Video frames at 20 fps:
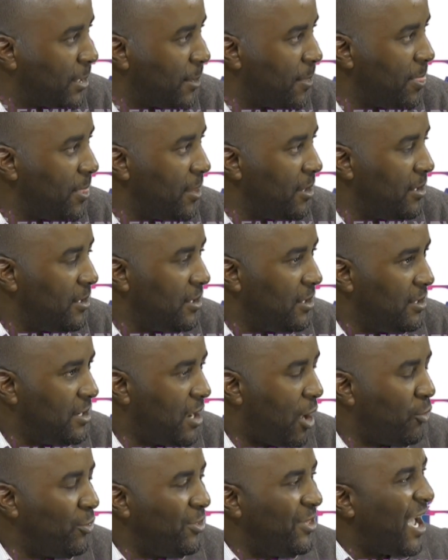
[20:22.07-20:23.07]
Mm.
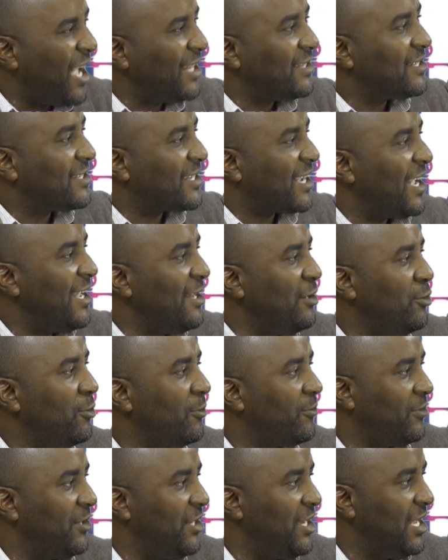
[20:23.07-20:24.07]
Now that kind
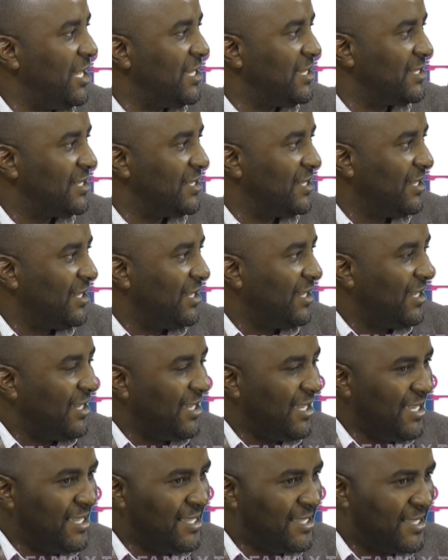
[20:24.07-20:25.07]
of debt
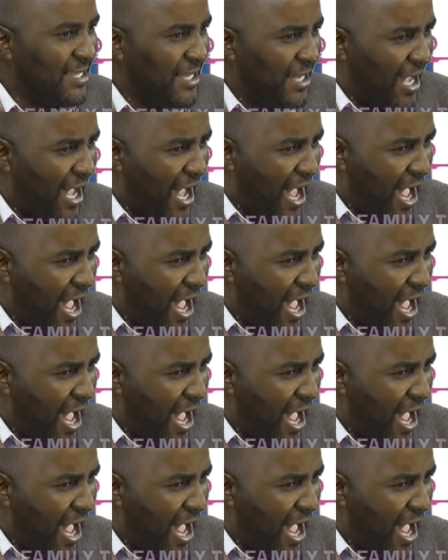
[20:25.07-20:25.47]
is